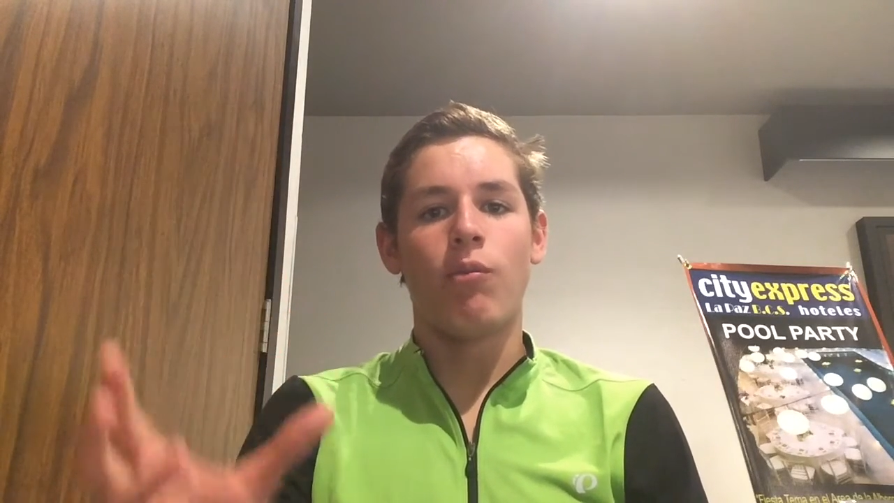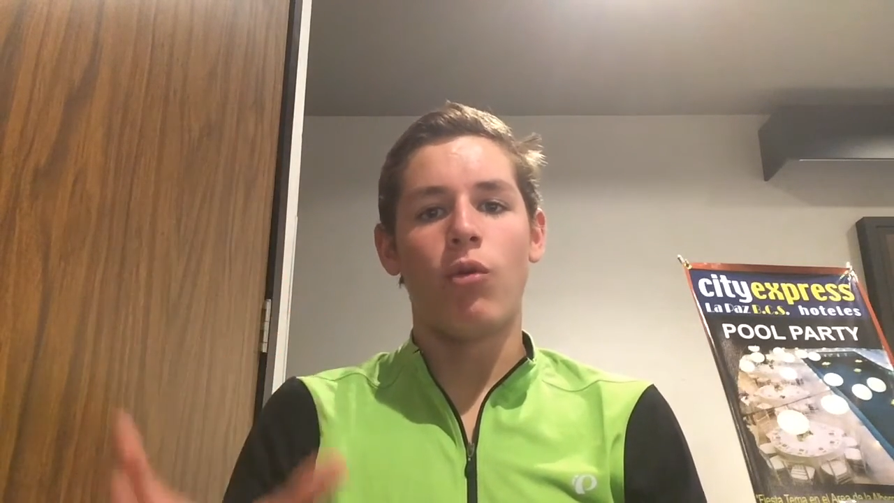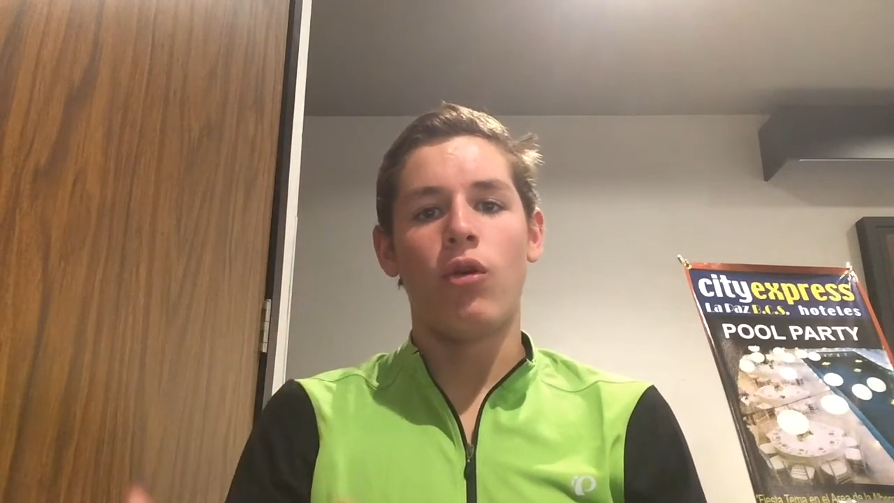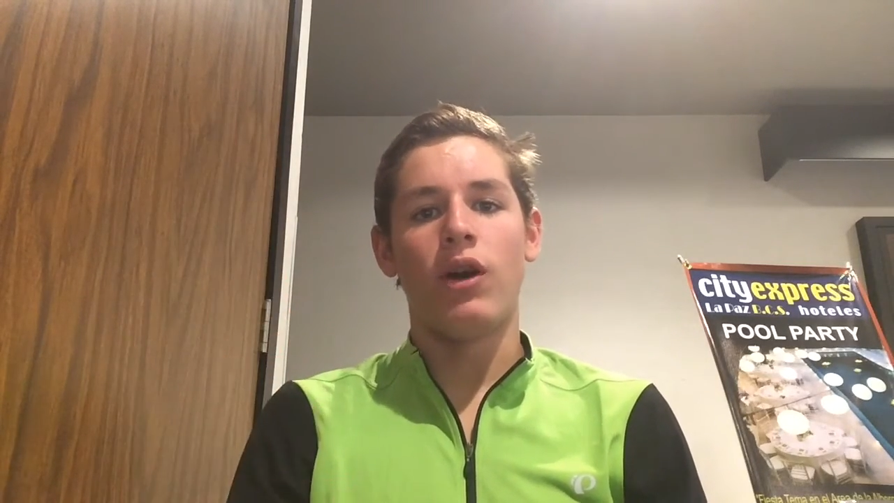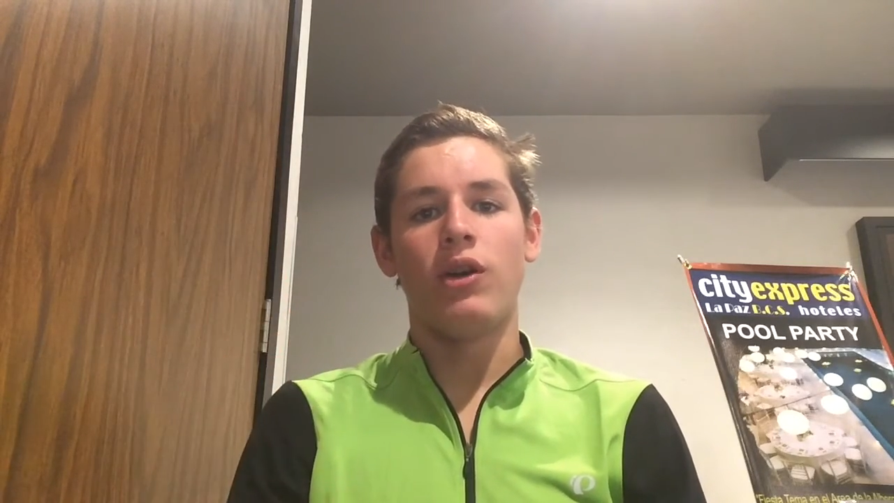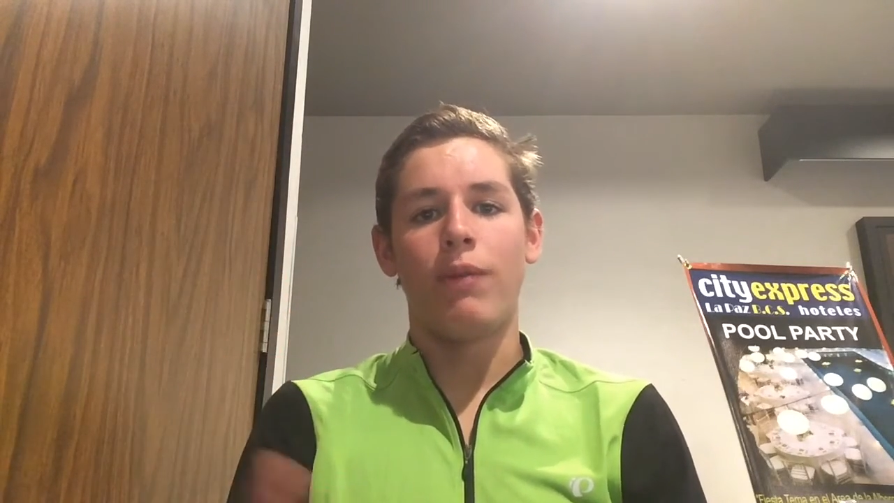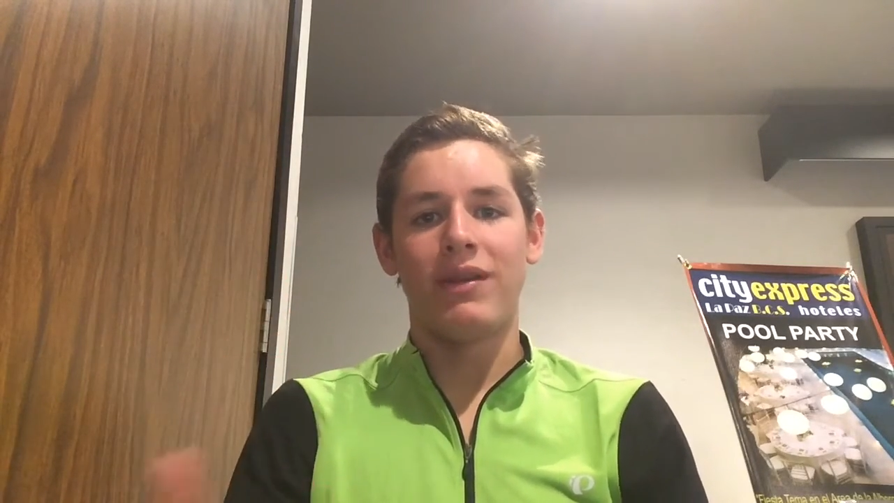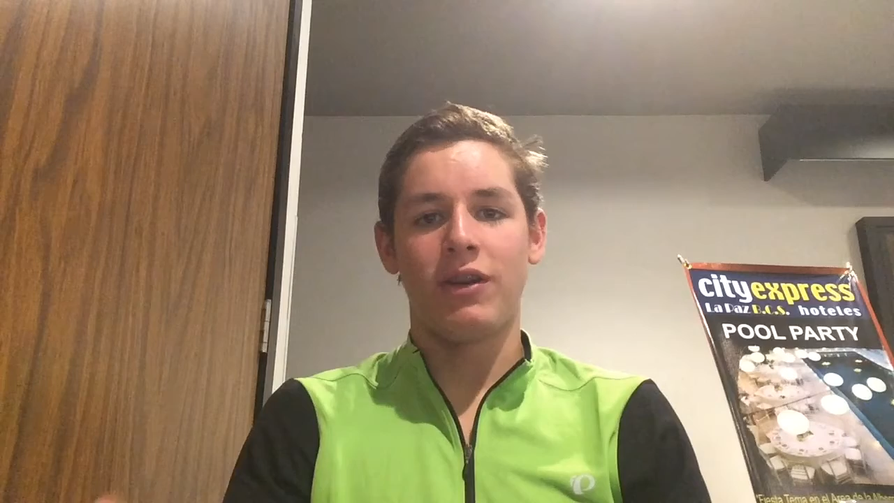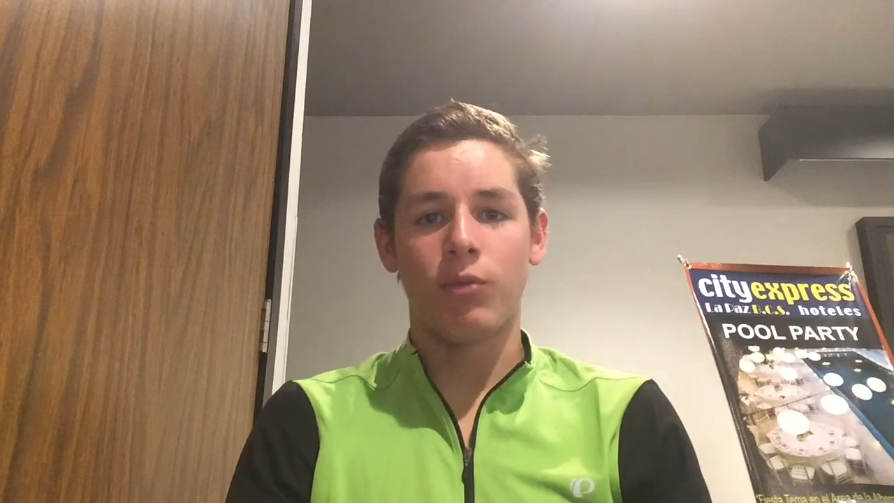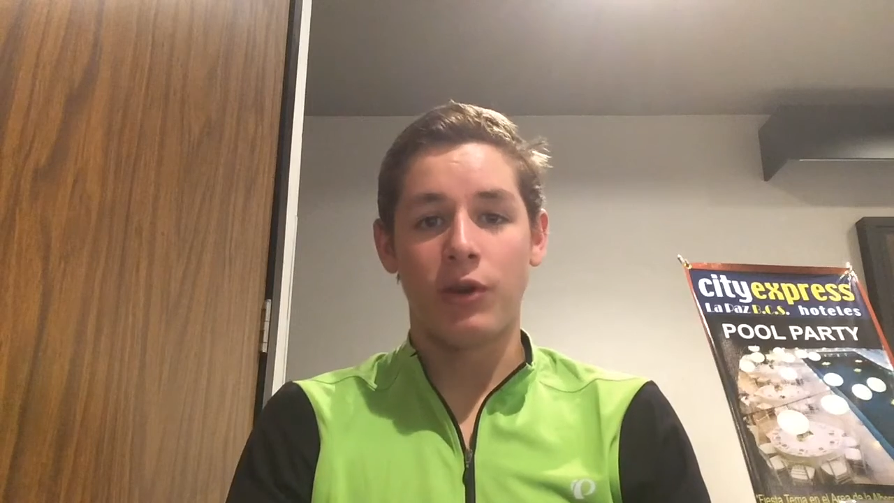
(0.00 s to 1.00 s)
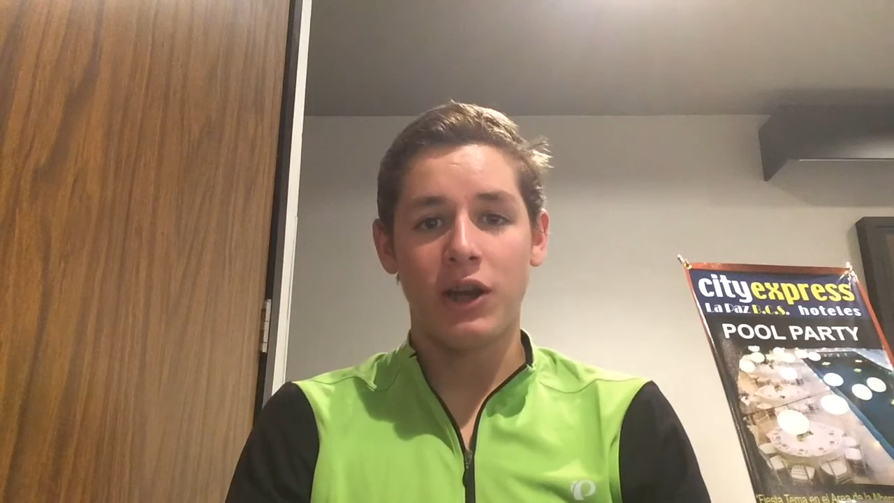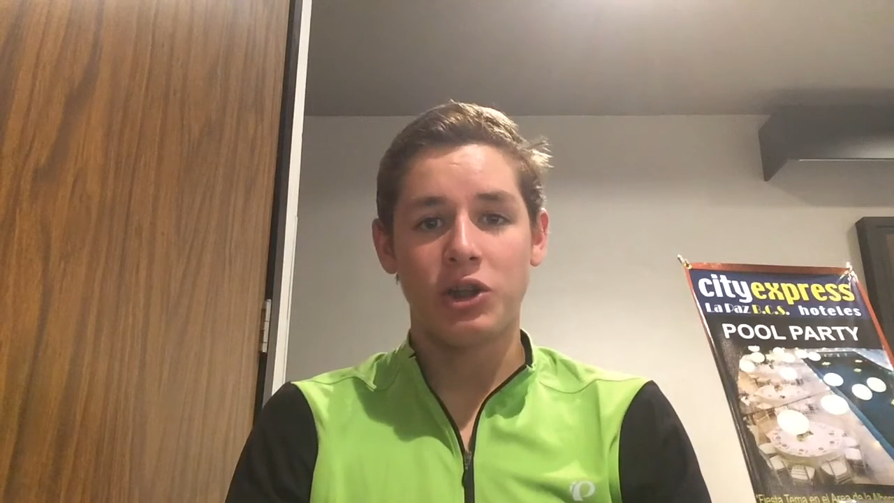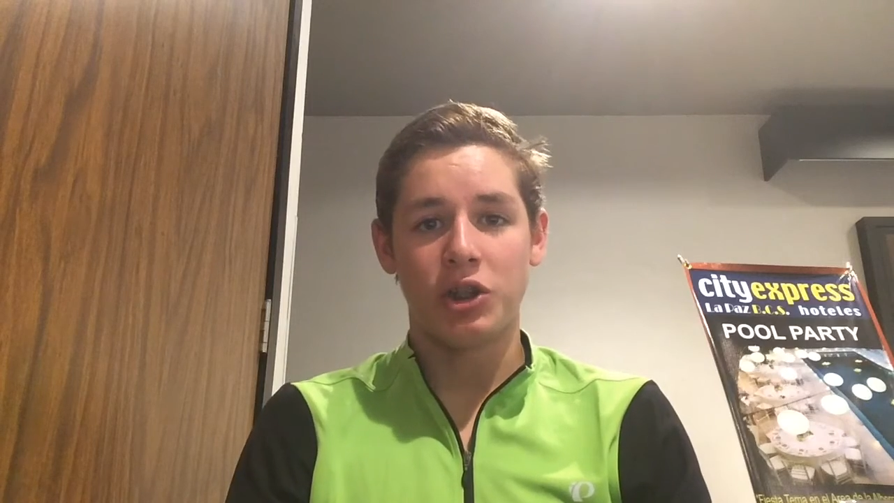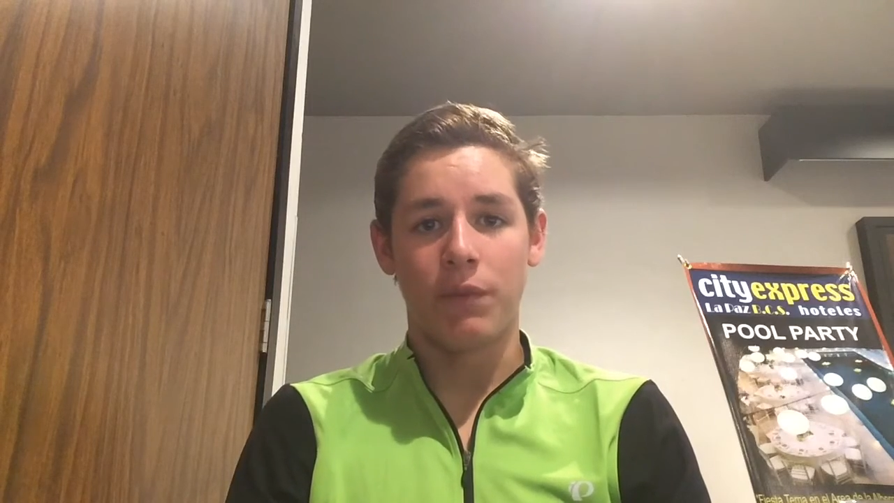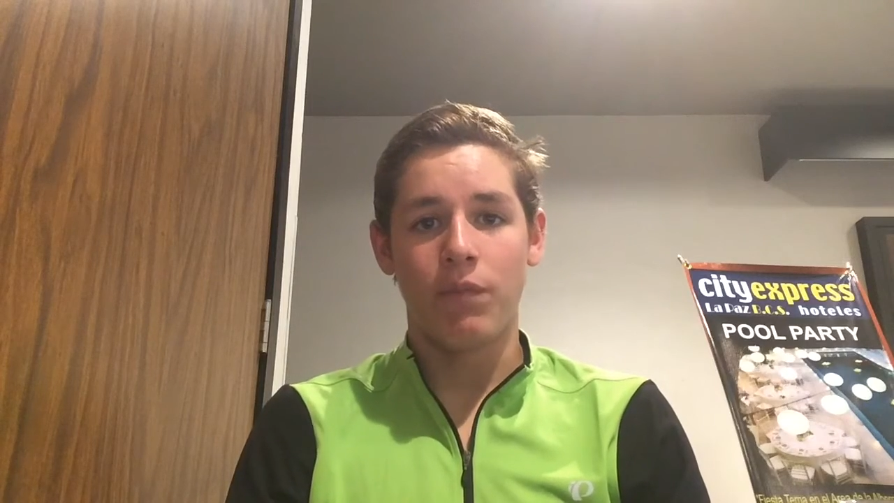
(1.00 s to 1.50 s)
more domestic
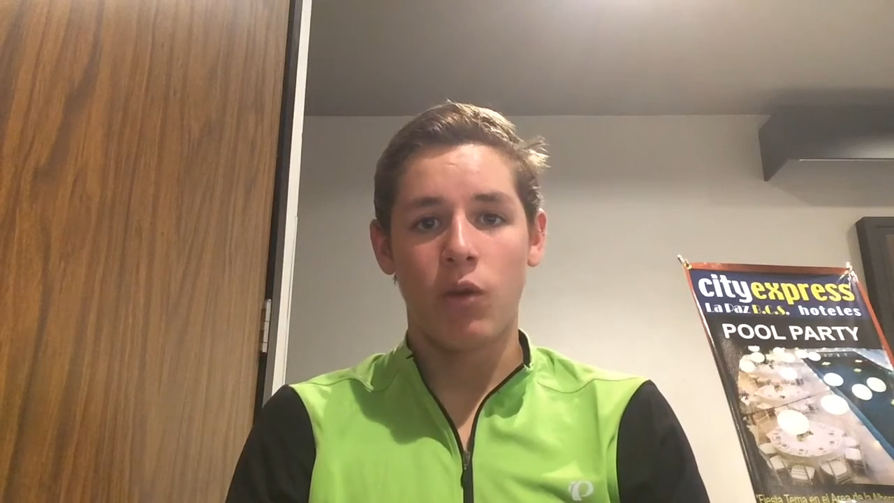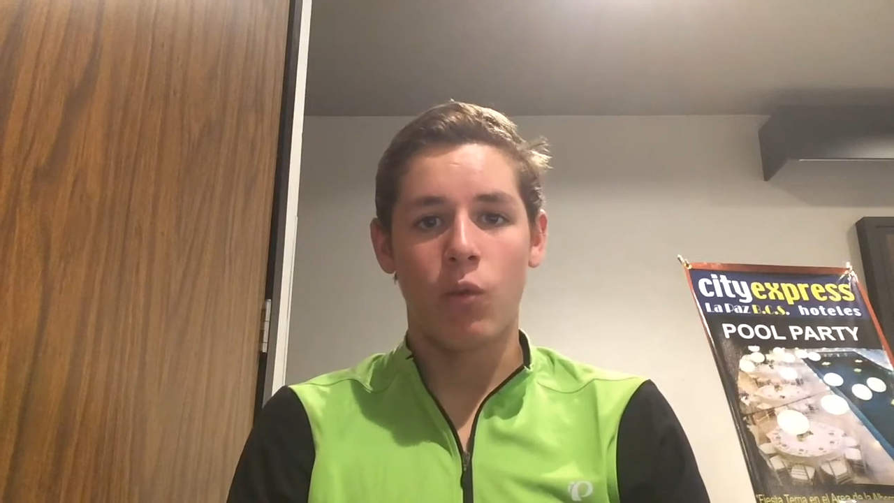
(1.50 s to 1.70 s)
production.